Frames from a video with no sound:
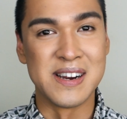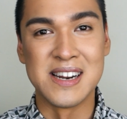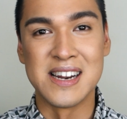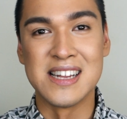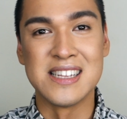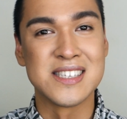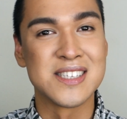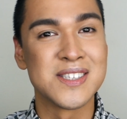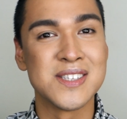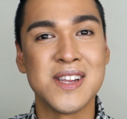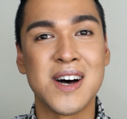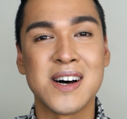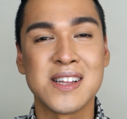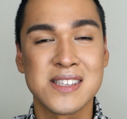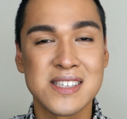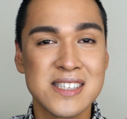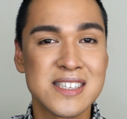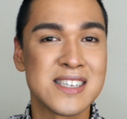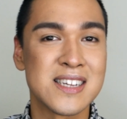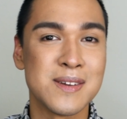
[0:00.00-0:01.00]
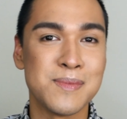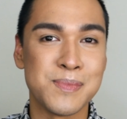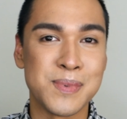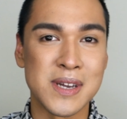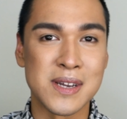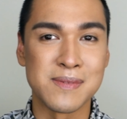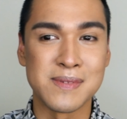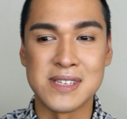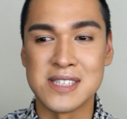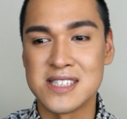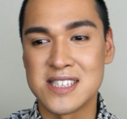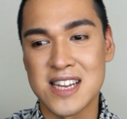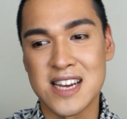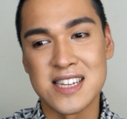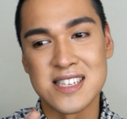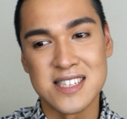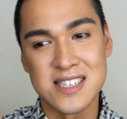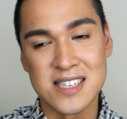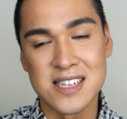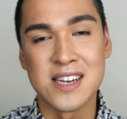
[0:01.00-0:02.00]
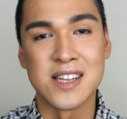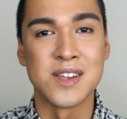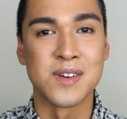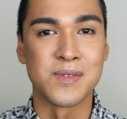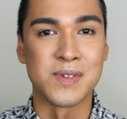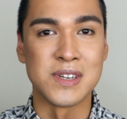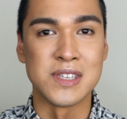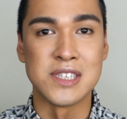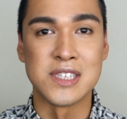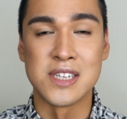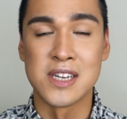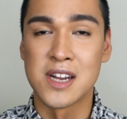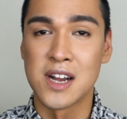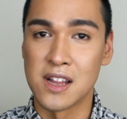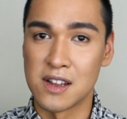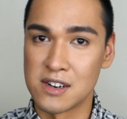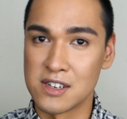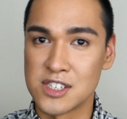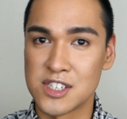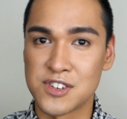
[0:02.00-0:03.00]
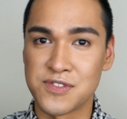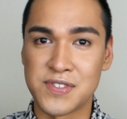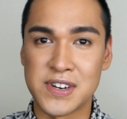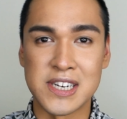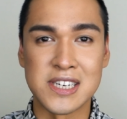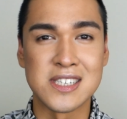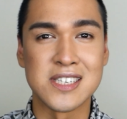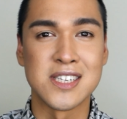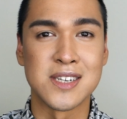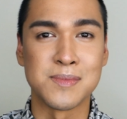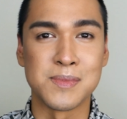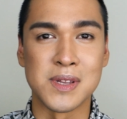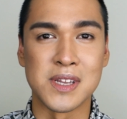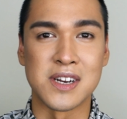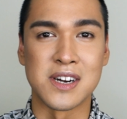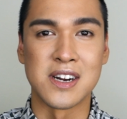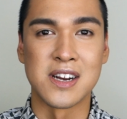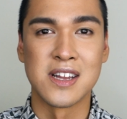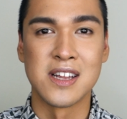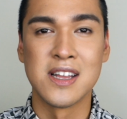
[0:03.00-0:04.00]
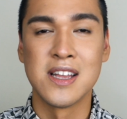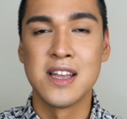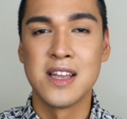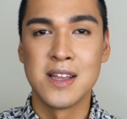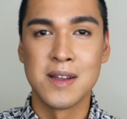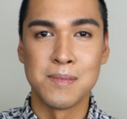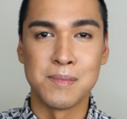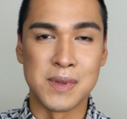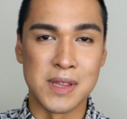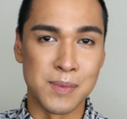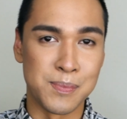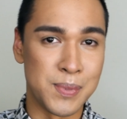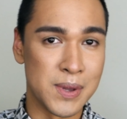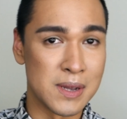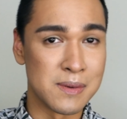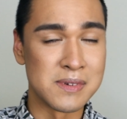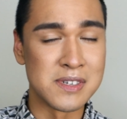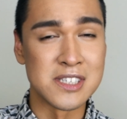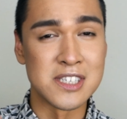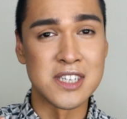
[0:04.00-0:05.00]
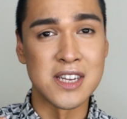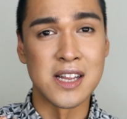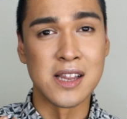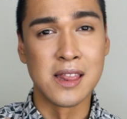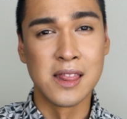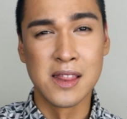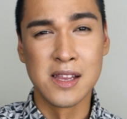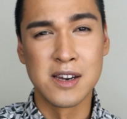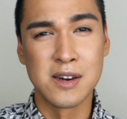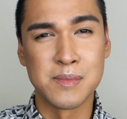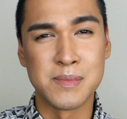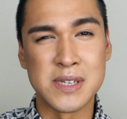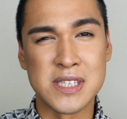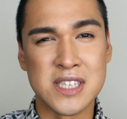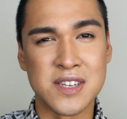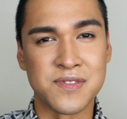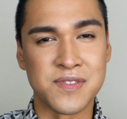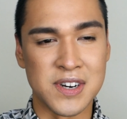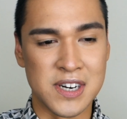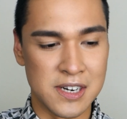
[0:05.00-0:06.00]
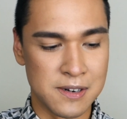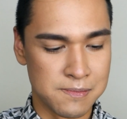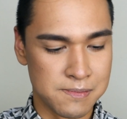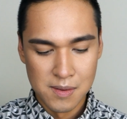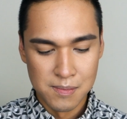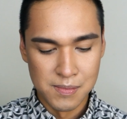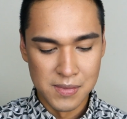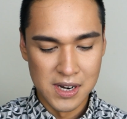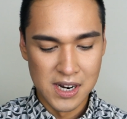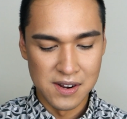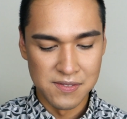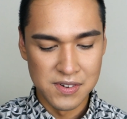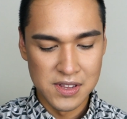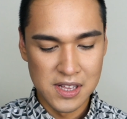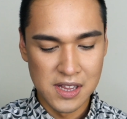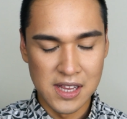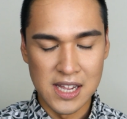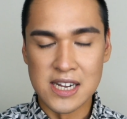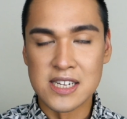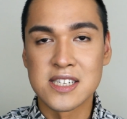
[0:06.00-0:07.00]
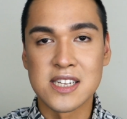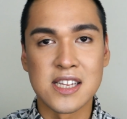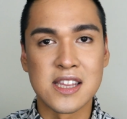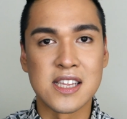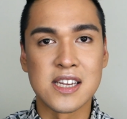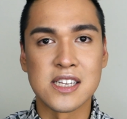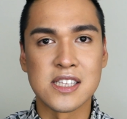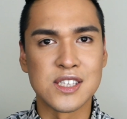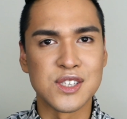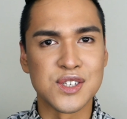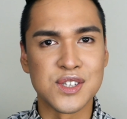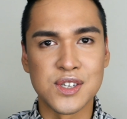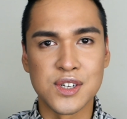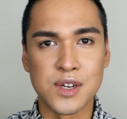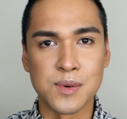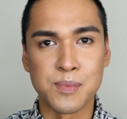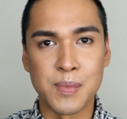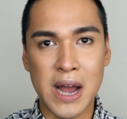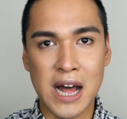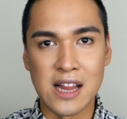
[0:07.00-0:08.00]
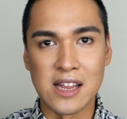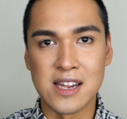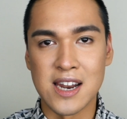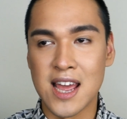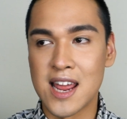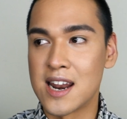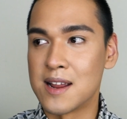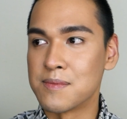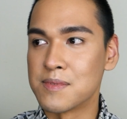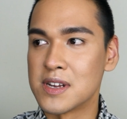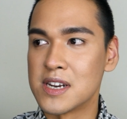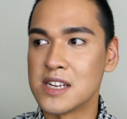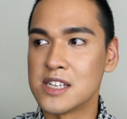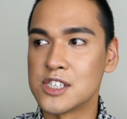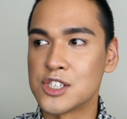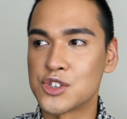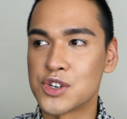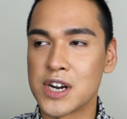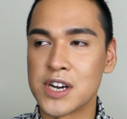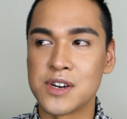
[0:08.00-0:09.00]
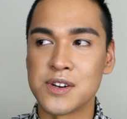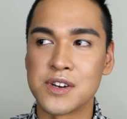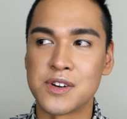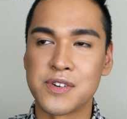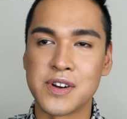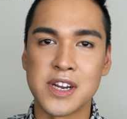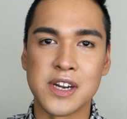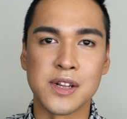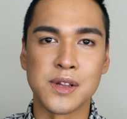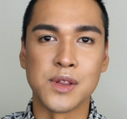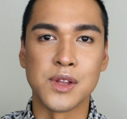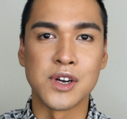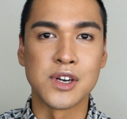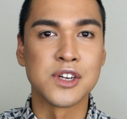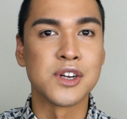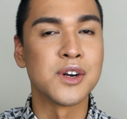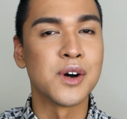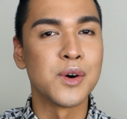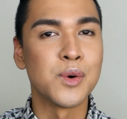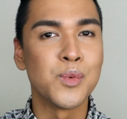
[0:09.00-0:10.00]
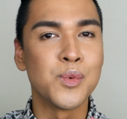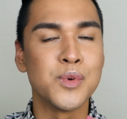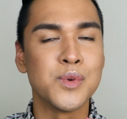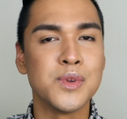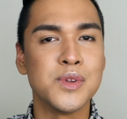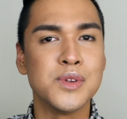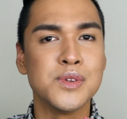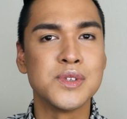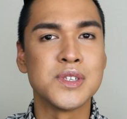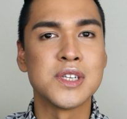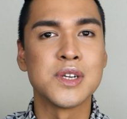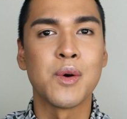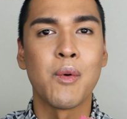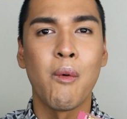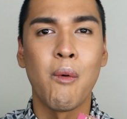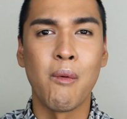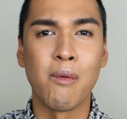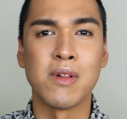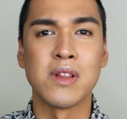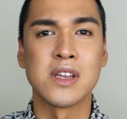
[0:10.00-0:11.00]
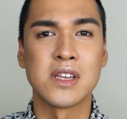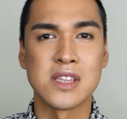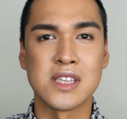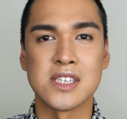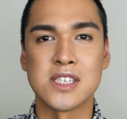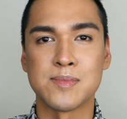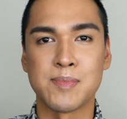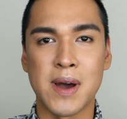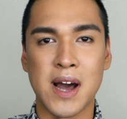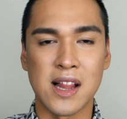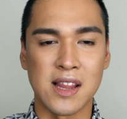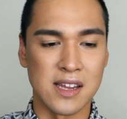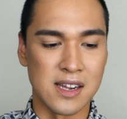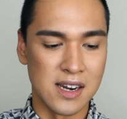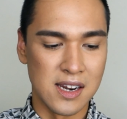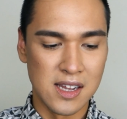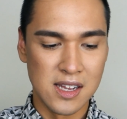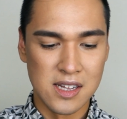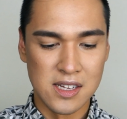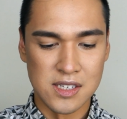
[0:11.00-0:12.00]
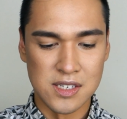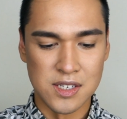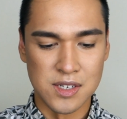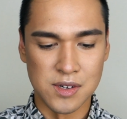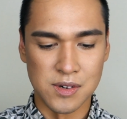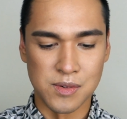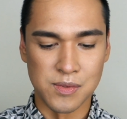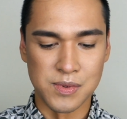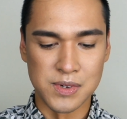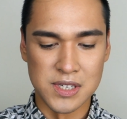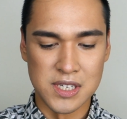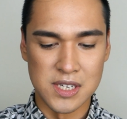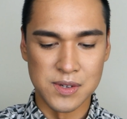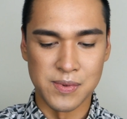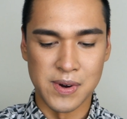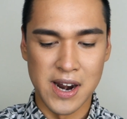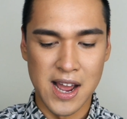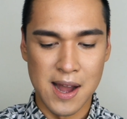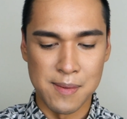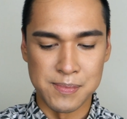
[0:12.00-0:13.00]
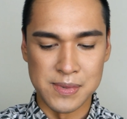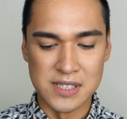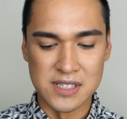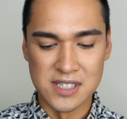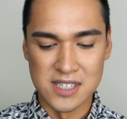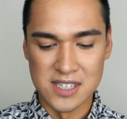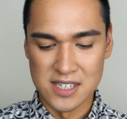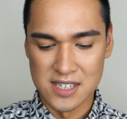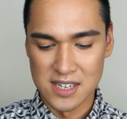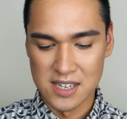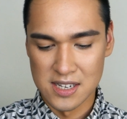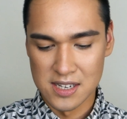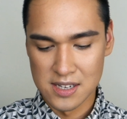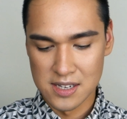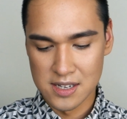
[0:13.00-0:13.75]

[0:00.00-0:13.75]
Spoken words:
it. It's not the same pigments as the other ones. The colors are very similar. The pigment's a little bit different, but nevertheless, I think this is a good palette, and I'm gonna try to create a look using only this palette. So we'll see what happens.